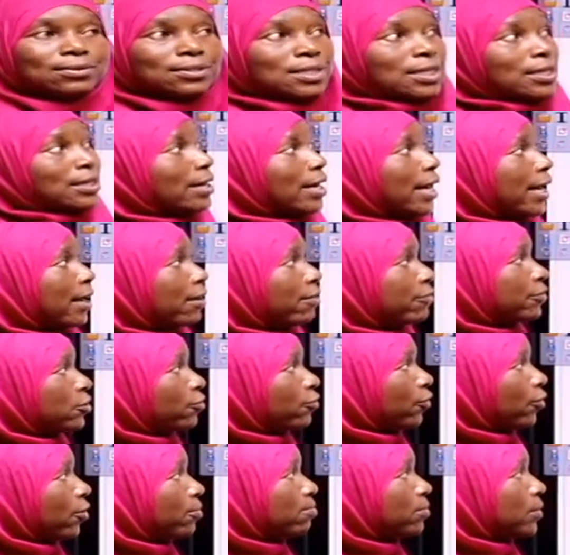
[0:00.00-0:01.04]
derived
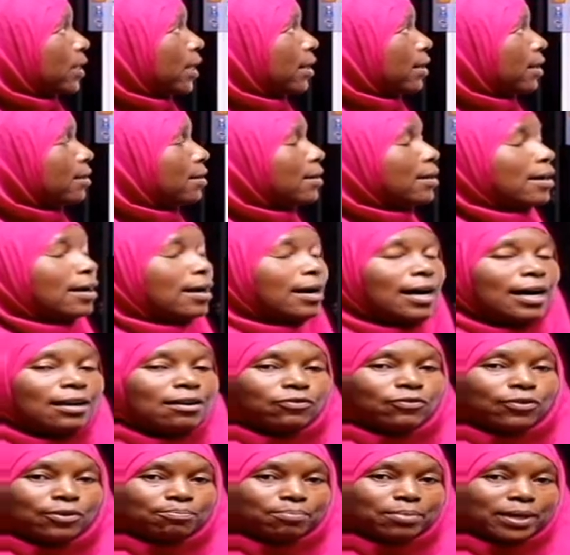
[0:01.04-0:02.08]
from the
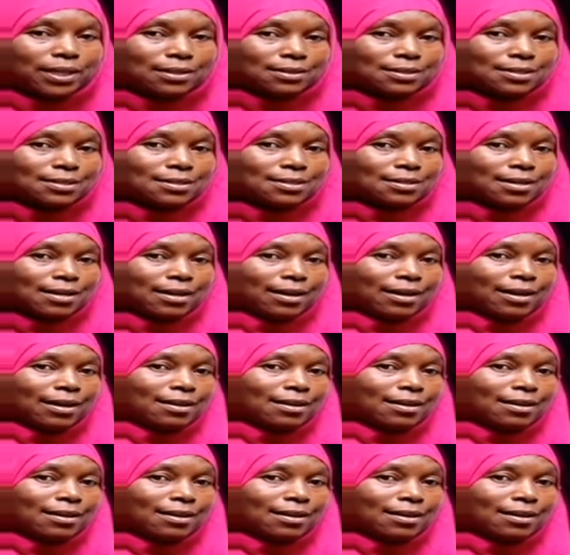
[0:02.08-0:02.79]
alphabets.